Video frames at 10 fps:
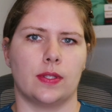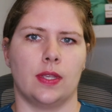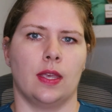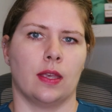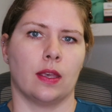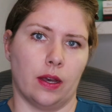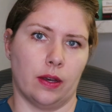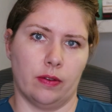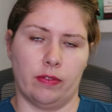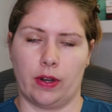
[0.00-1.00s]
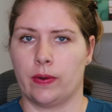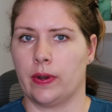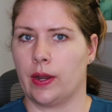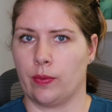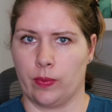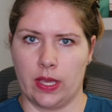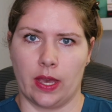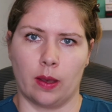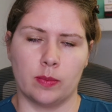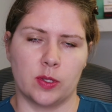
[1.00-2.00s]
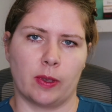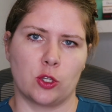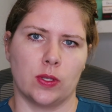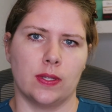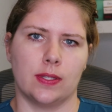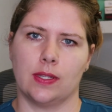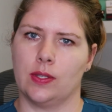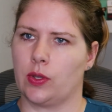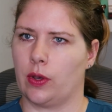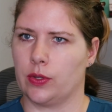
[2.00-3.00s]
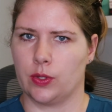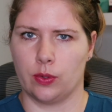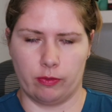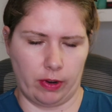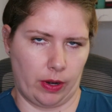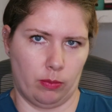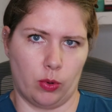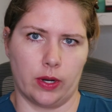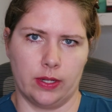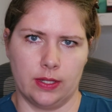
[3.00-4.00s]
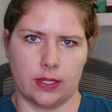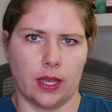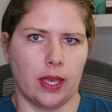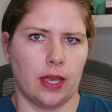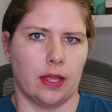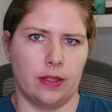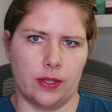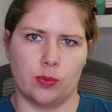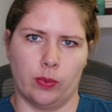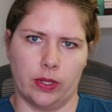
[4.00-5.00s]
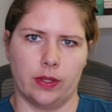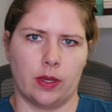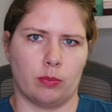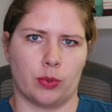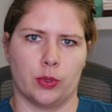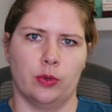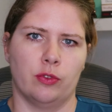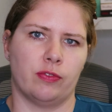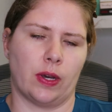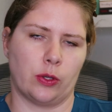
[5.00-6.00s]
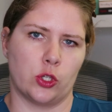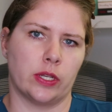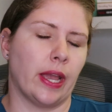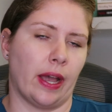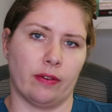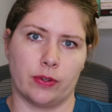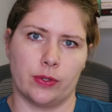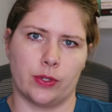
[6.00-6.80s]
Seeing a veterinary rehab specialist is also very important. This will improve function after